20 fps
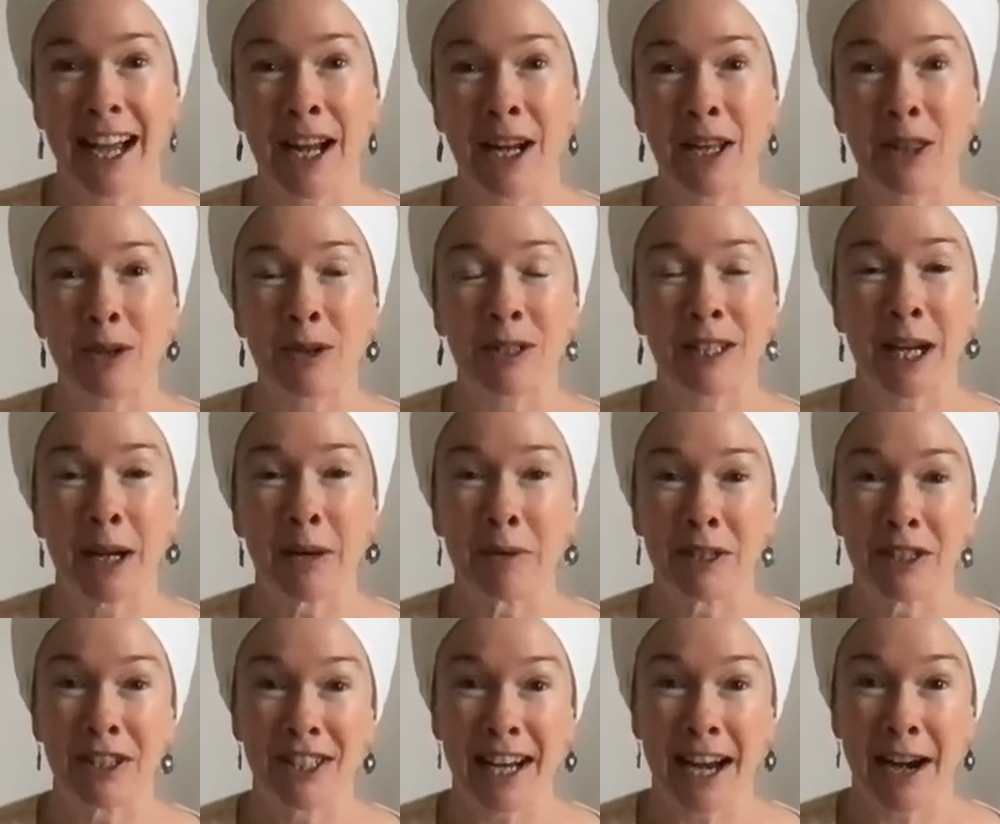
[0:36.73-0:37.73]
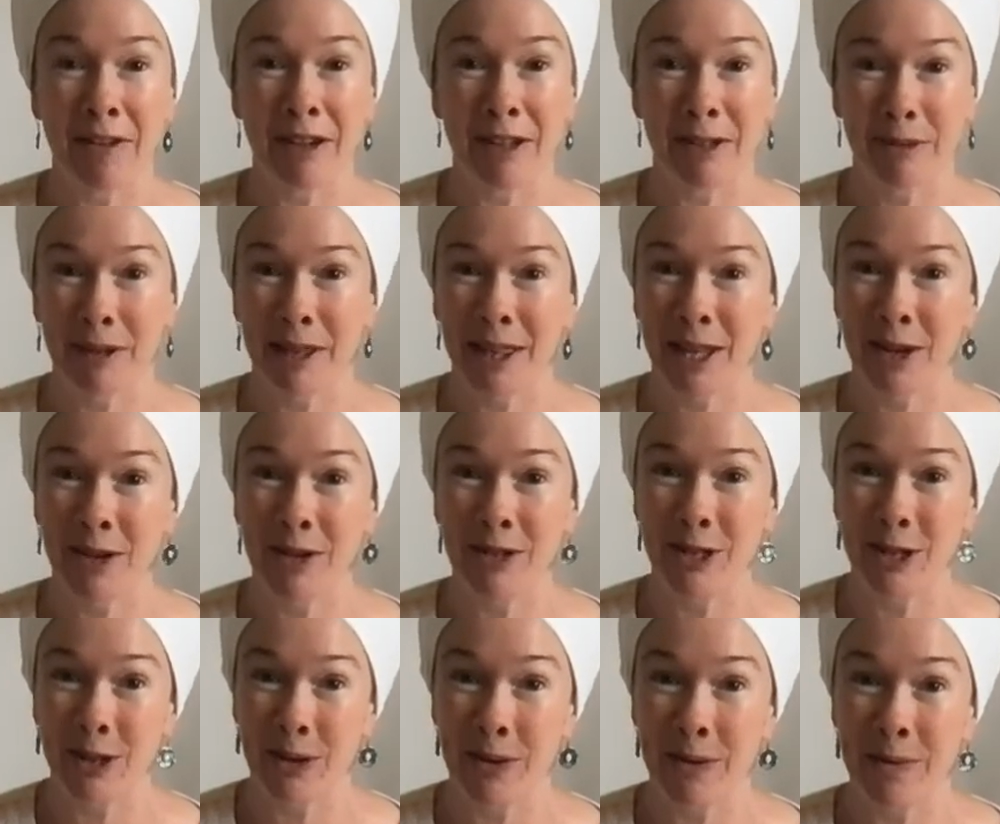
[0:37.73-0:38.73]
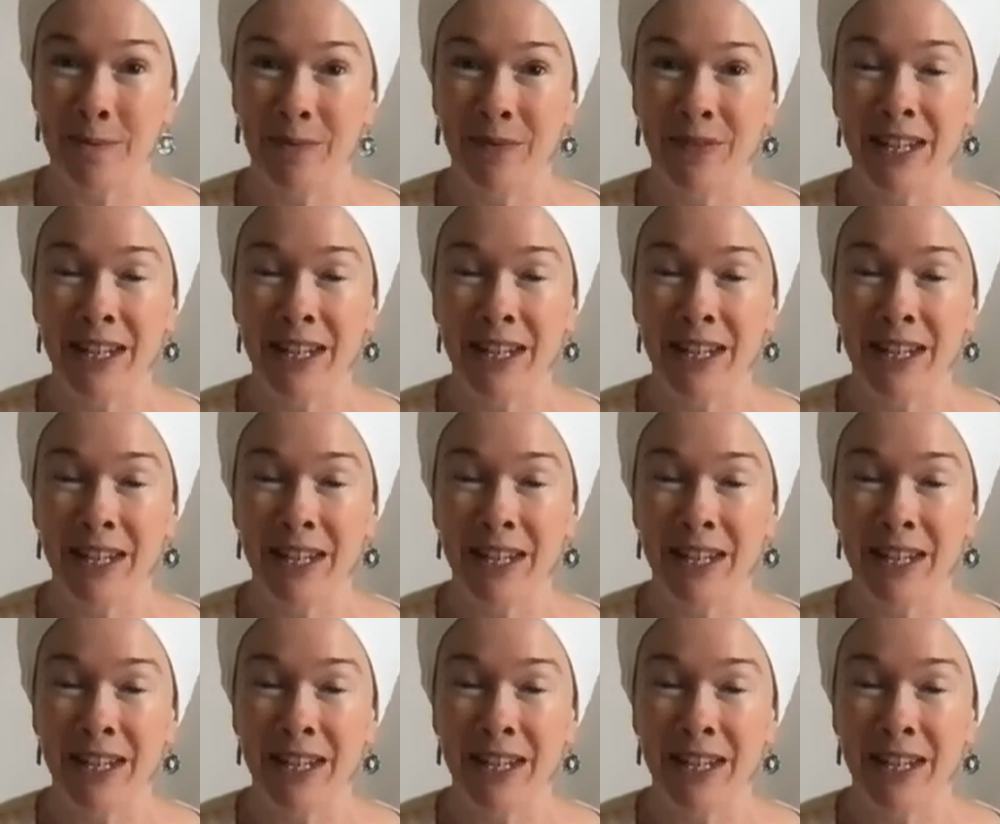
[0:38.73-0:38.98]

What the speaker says: I thought I would share it with you too.